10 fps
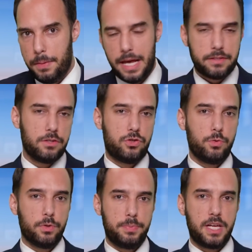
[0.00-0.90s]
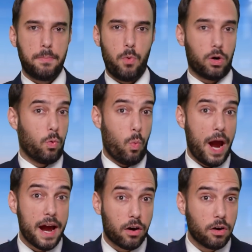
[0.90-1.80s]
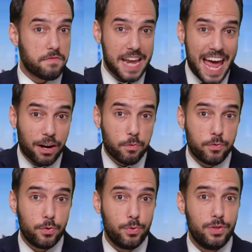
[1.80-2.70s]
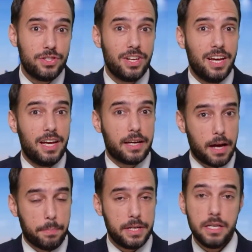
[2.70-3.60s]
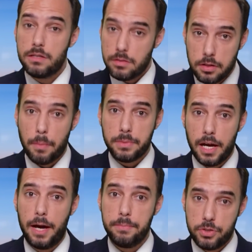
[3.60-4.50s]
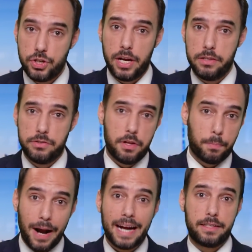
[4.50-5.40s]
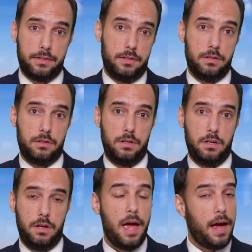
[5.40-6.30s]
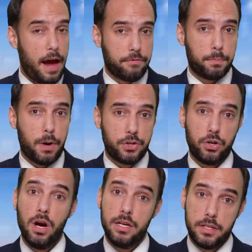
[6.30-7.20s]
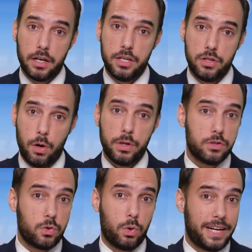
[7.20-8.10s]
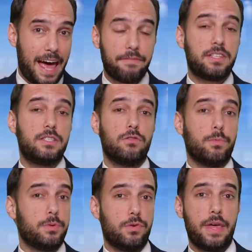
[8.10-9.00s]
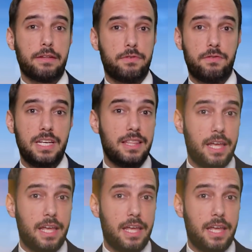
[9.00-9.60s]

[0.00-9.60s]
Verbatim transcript: But as consumers become more aware of nanofoods, companies sometimes change their practices. After pressure, Dunkin' Donuts told an advocacy group in two thousand fifteen